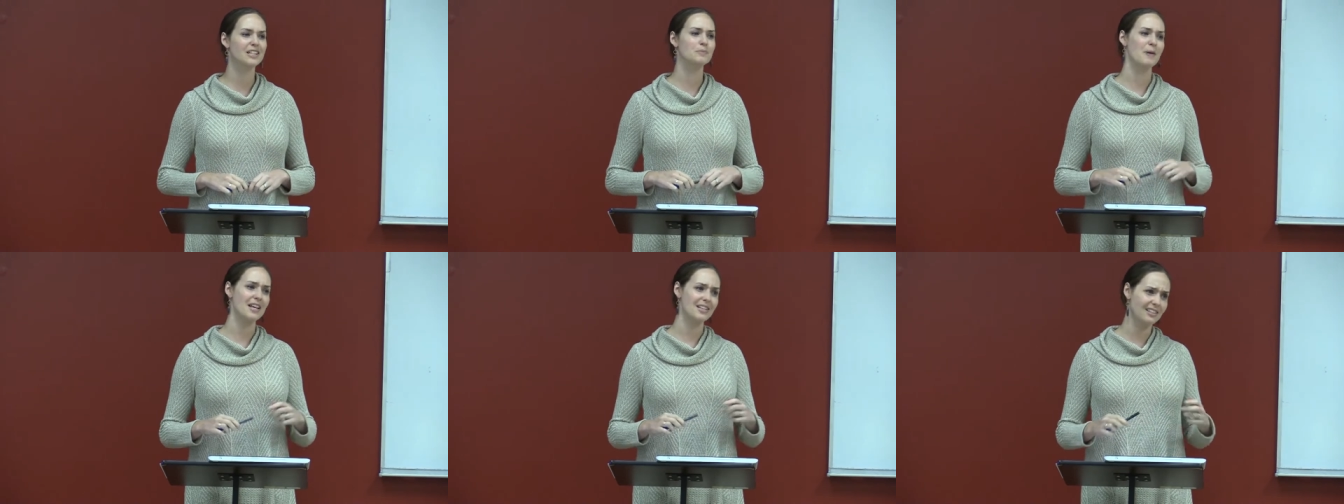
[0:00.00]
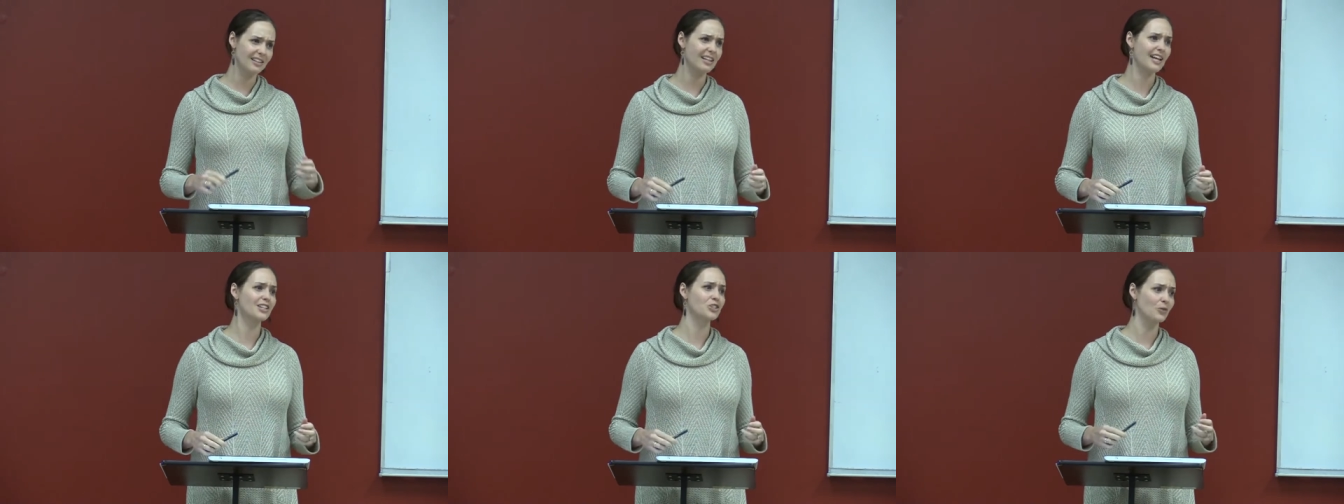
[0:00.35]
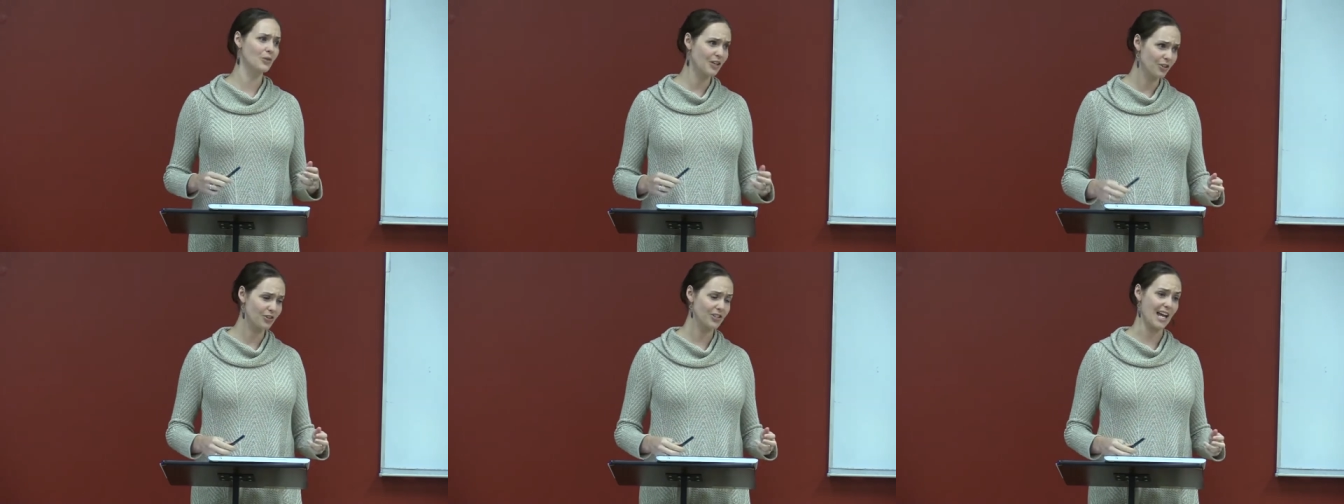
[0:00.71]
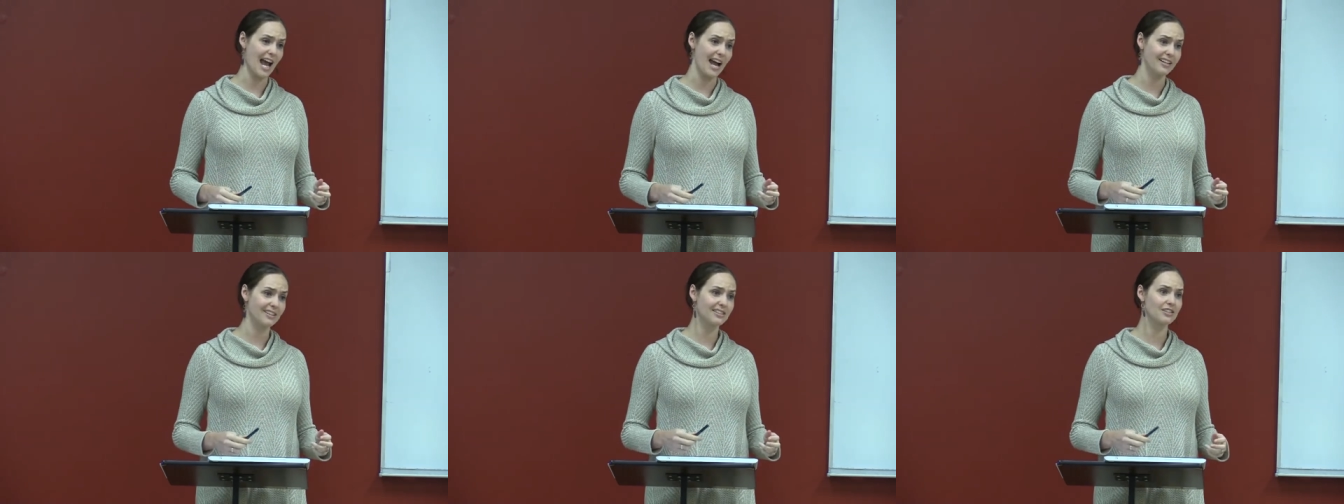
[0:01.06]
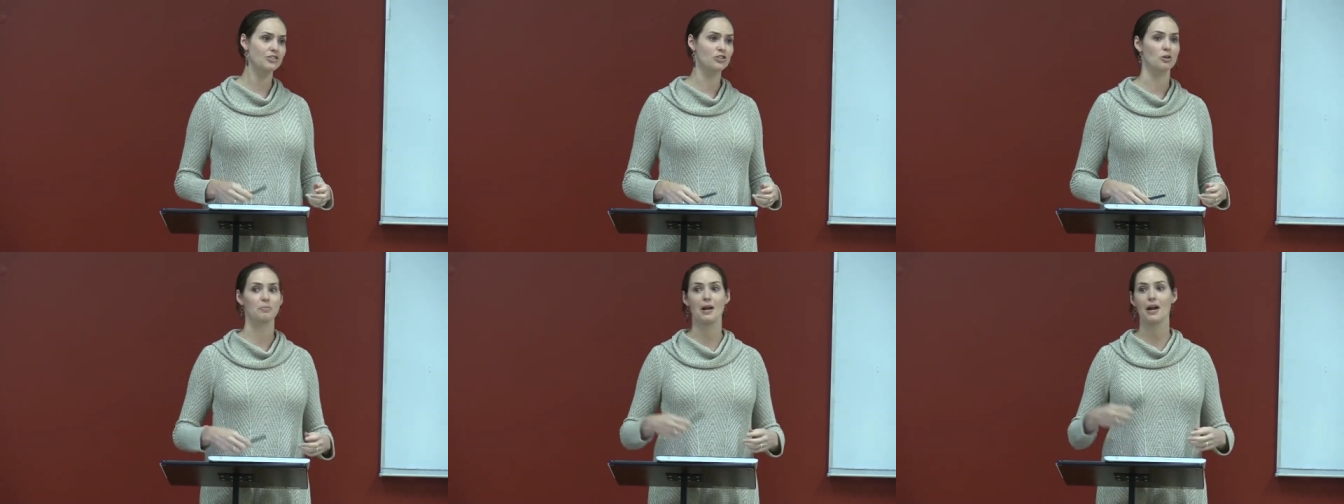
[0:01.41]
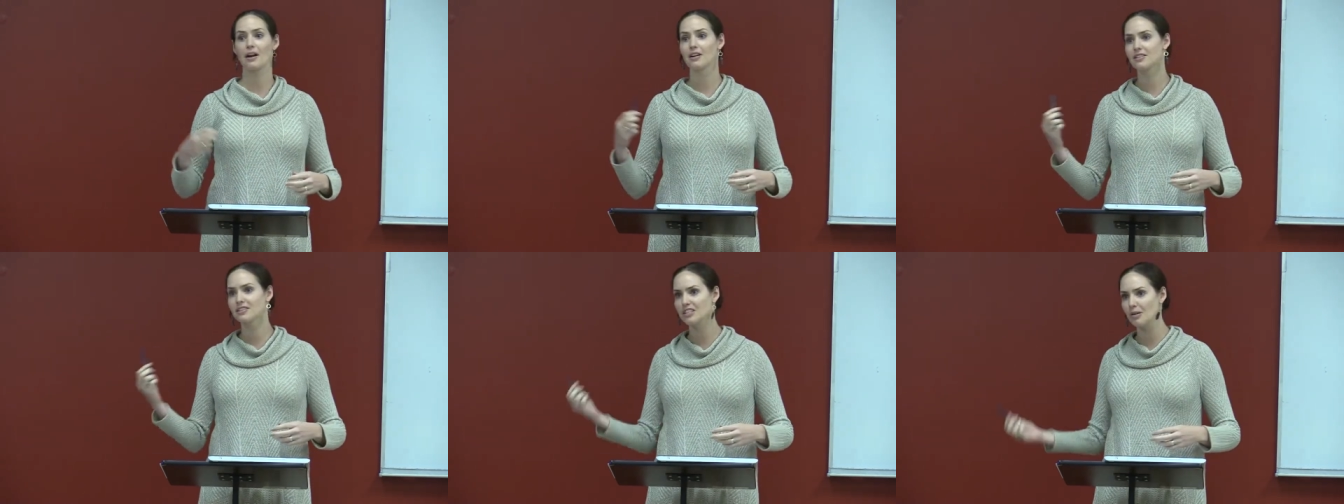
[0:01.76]
It's basically like doing your taxes, your
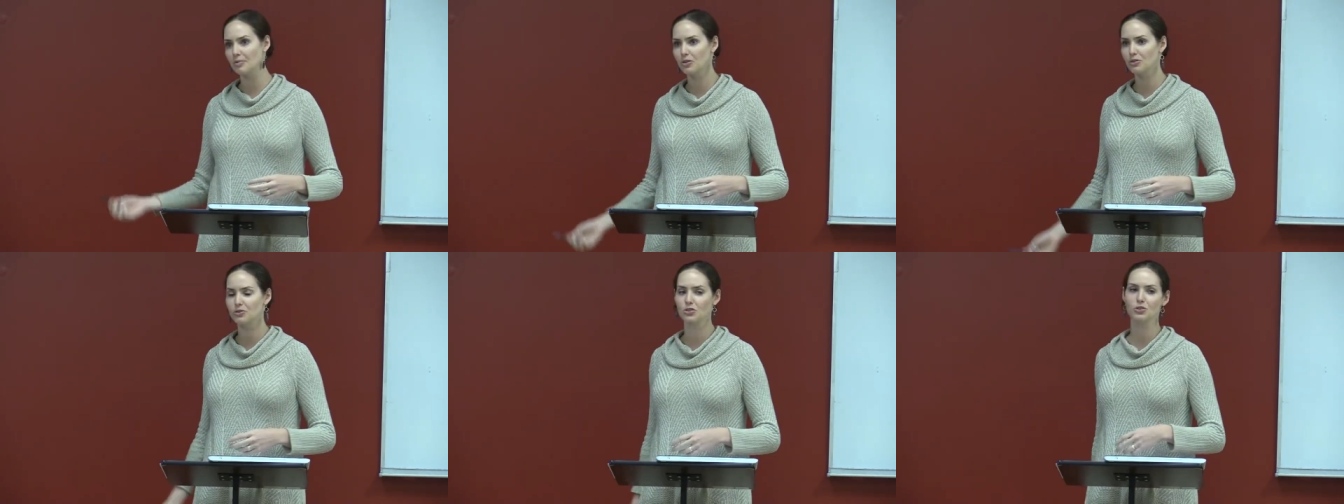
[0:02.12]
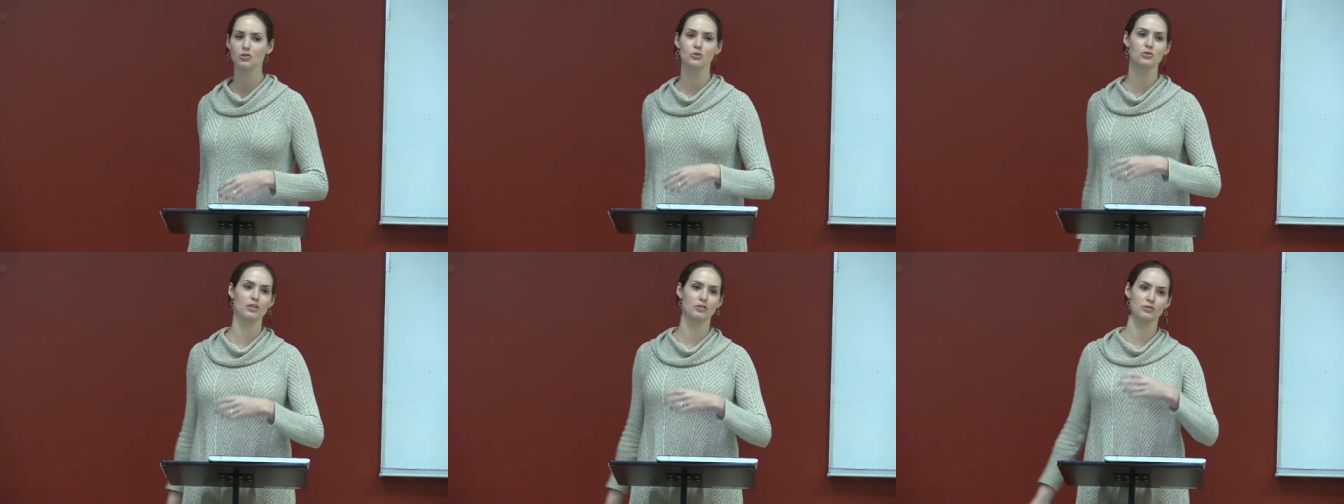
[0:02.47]
parents' W twos,